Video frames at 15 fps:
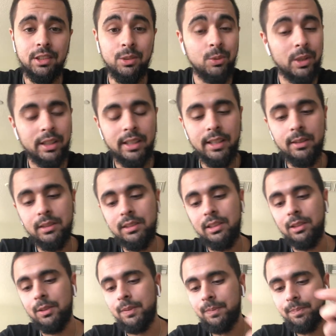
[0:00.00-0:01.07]
and workouts.
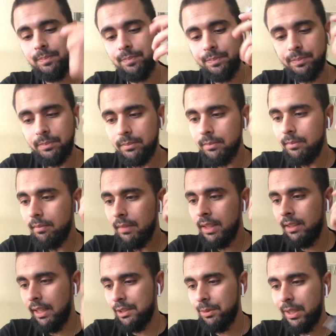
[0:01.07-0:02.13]
So
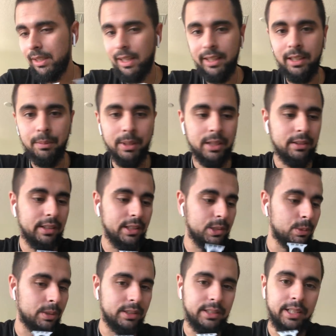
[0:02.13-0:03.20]
that's what I like about these
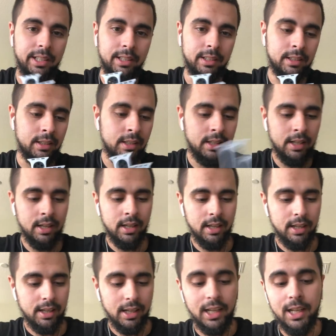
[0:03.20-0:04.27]
ones here.
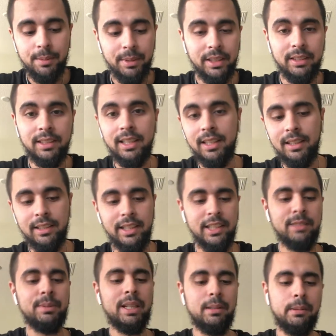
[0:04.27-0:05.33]
And then
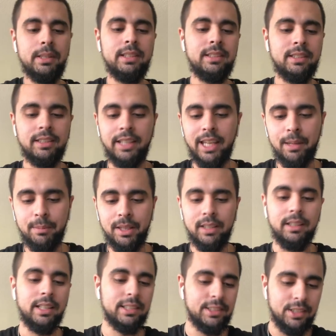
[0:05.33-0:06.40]
these babies came in
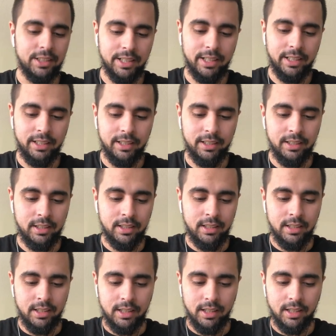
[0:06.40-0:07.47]
yesterday,
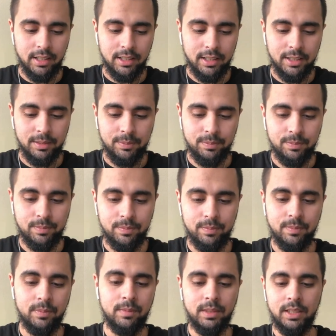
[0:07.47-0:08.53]
and
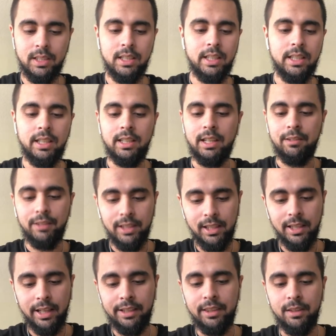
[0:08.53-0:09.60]
I really
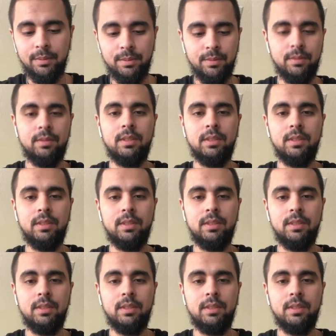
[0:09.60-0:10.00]
like them.